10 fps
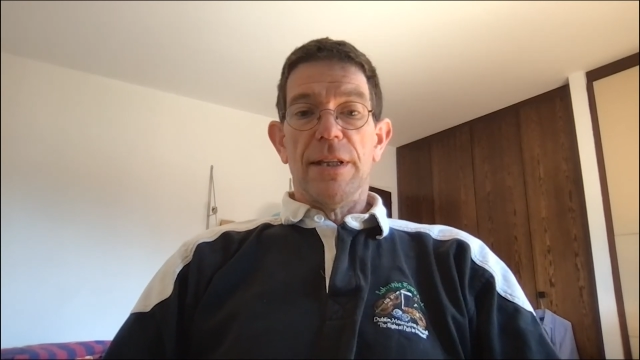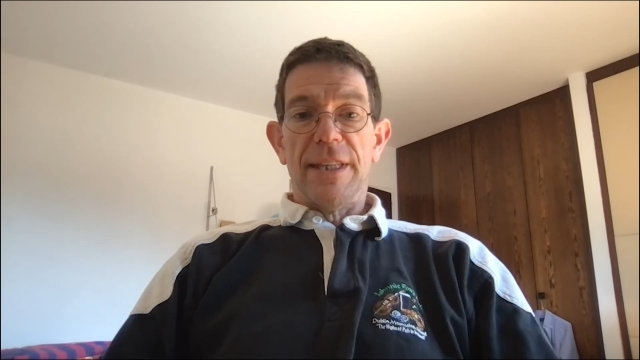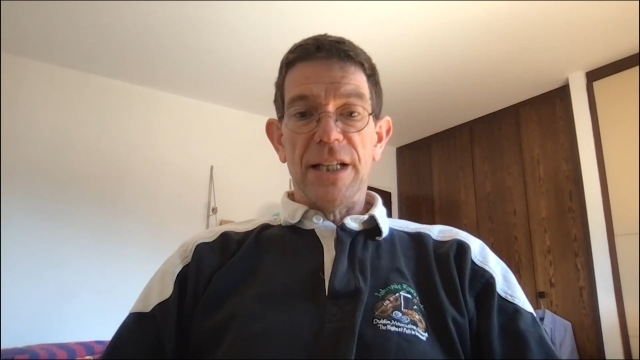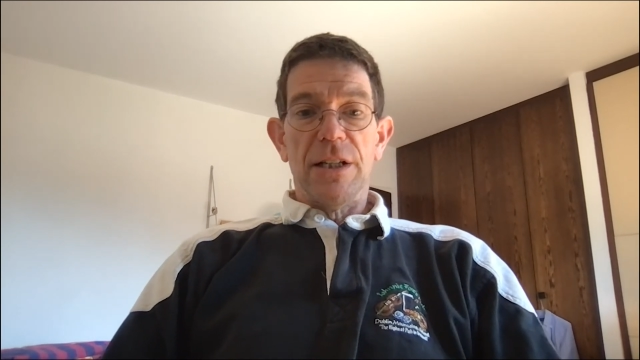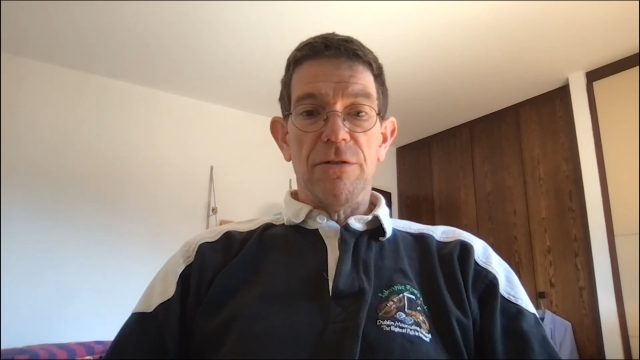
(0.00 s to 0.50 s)

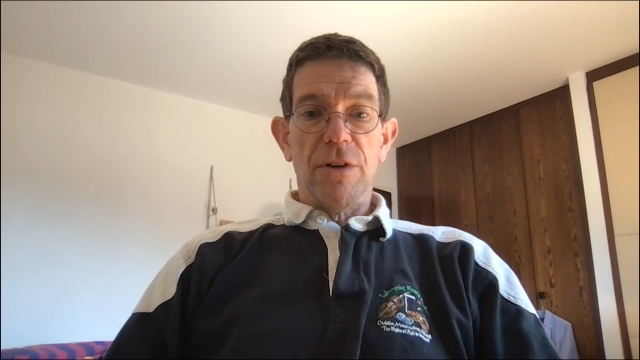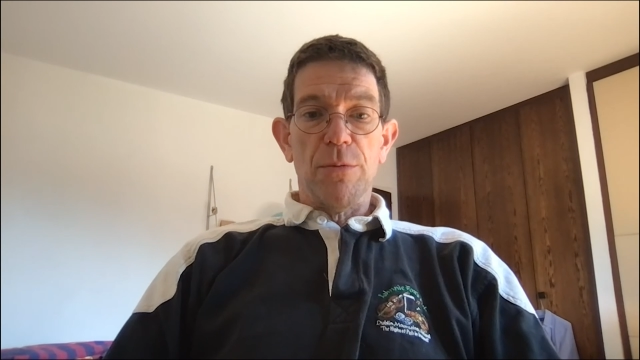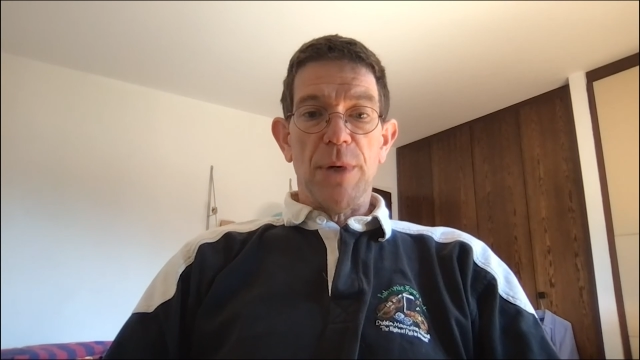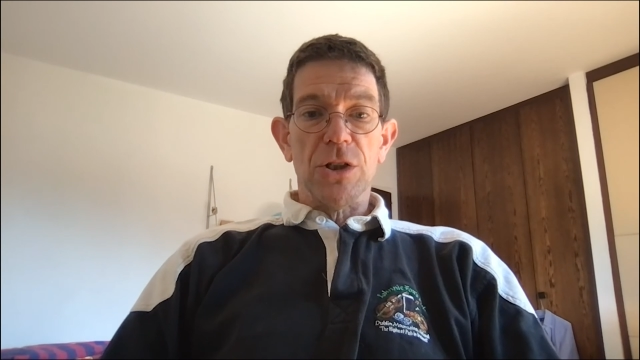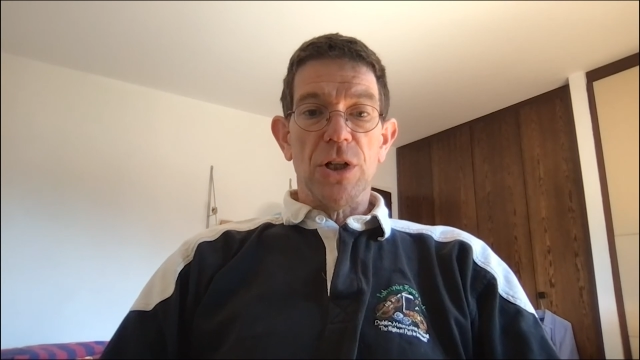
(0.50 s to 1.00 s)
Thank you
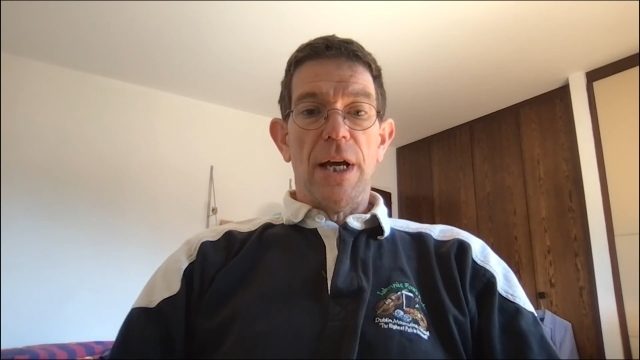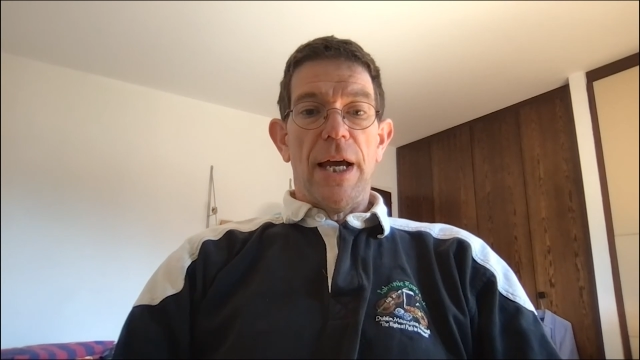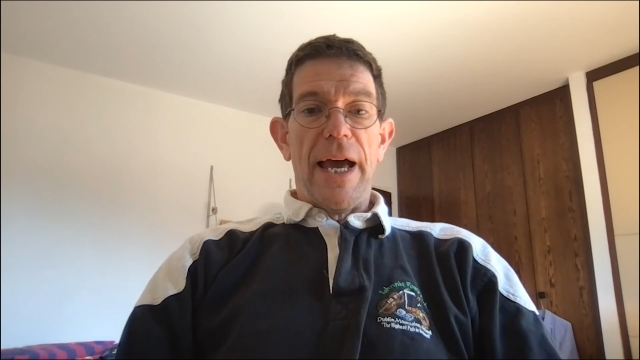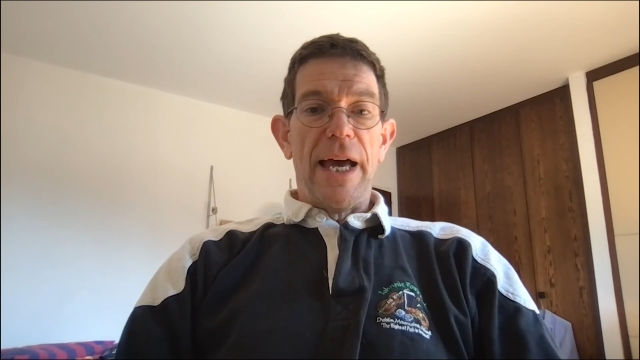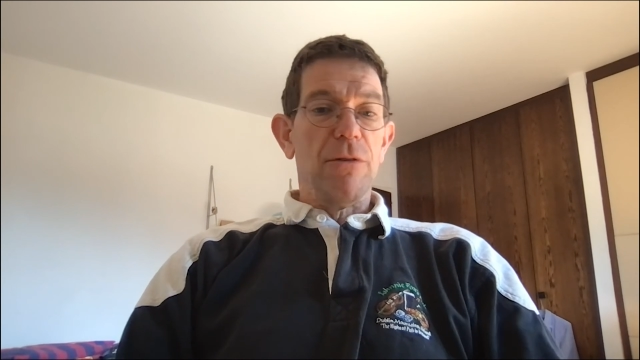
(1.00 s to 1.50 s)
very much,
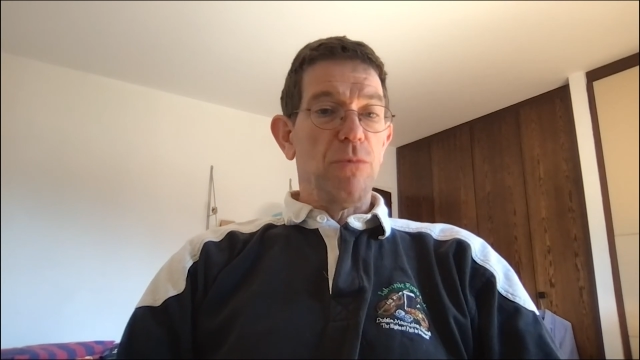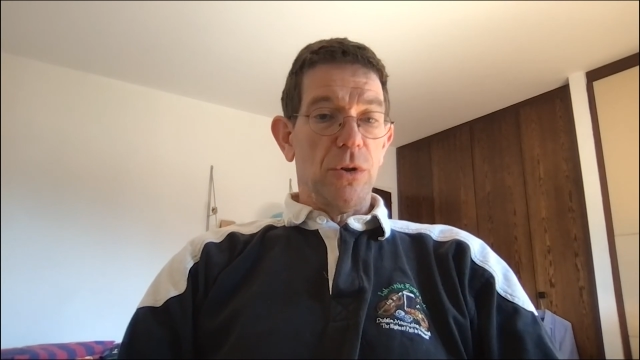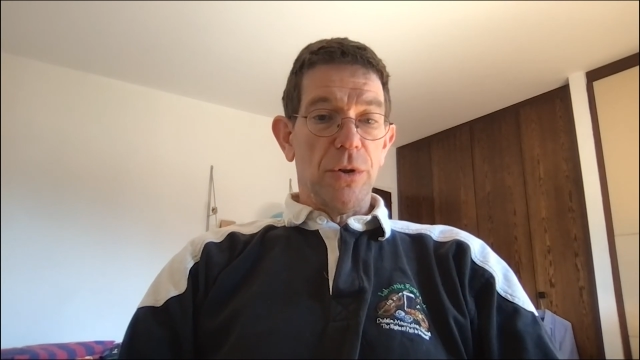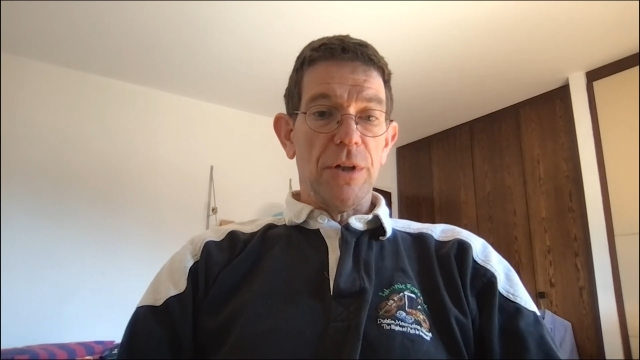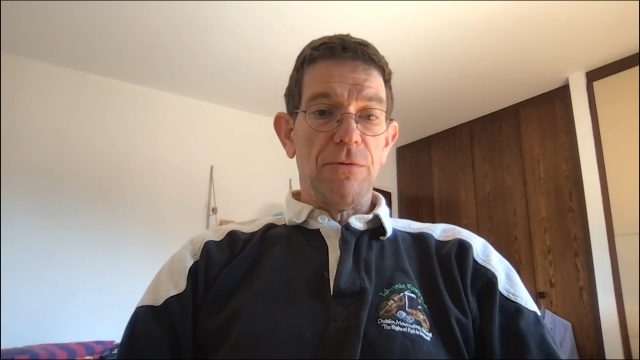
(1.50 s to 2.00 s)
and we're
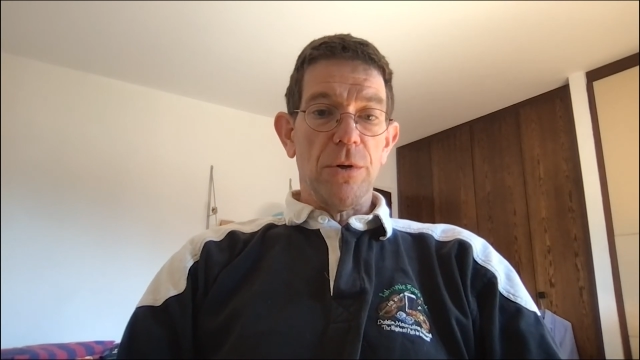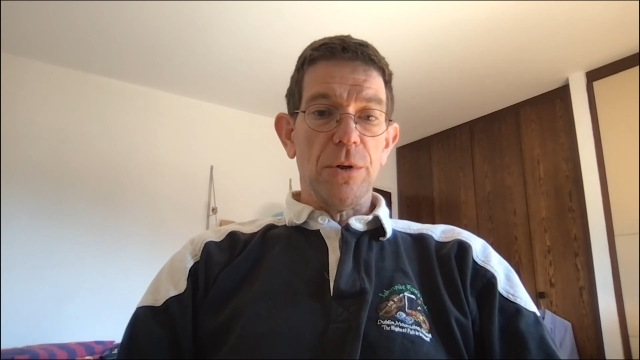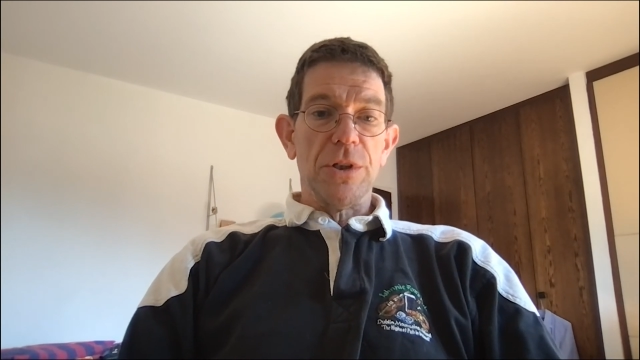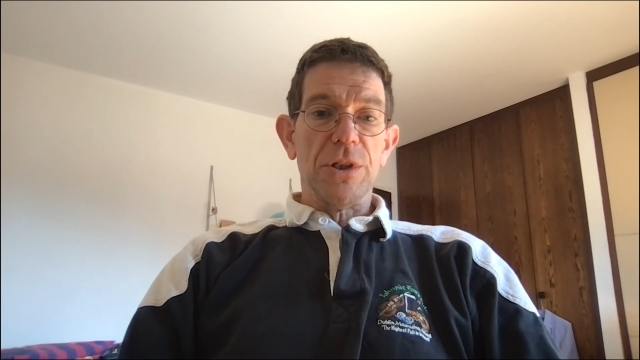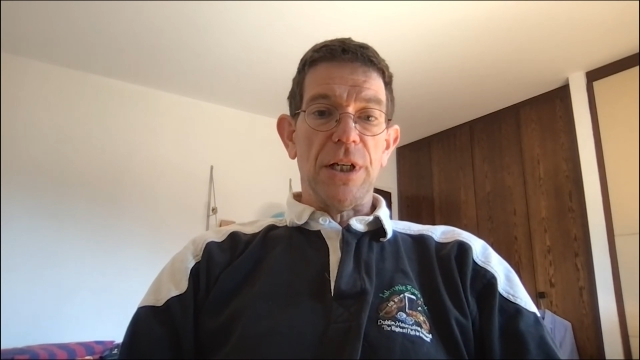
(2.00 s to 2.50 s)
looking
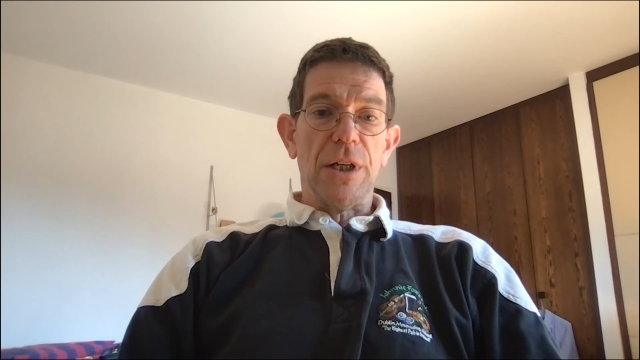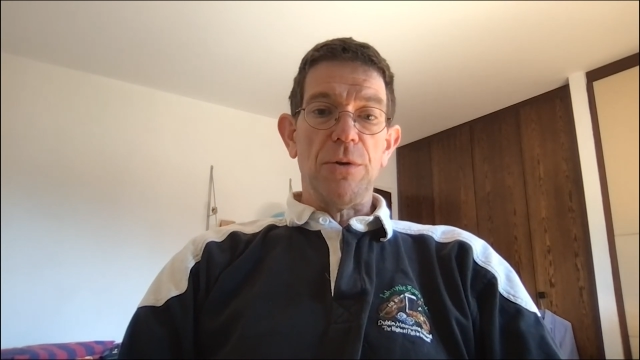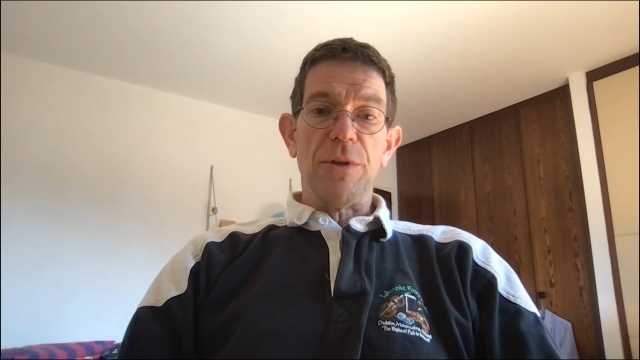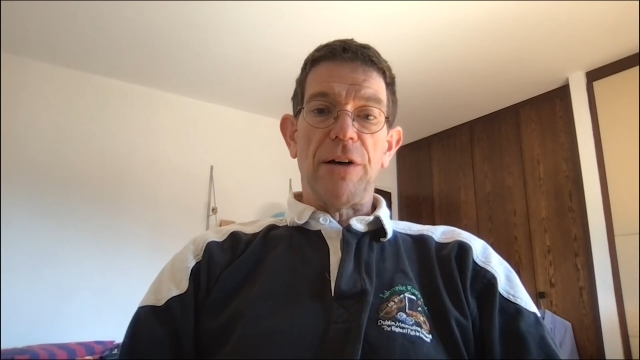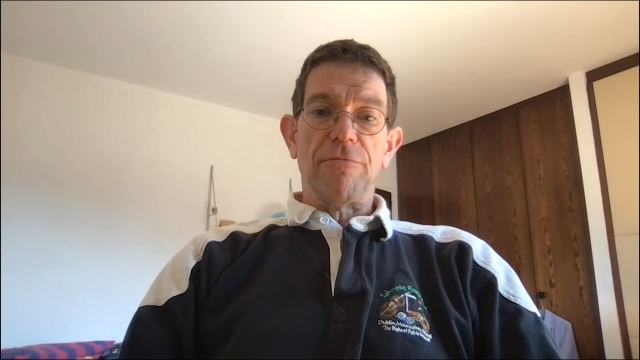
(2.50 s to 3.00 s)
forward to seeing
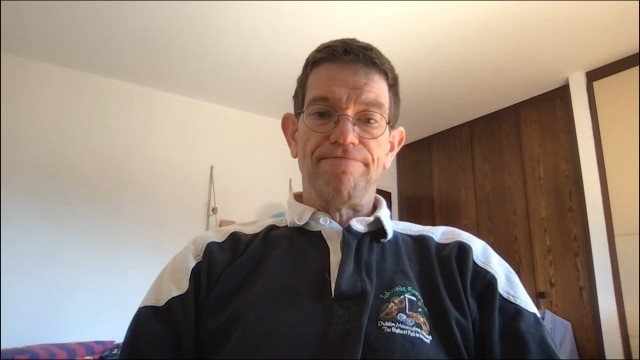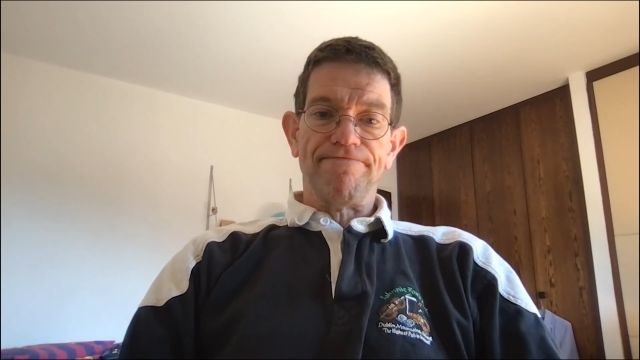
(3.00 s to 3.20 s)
you there.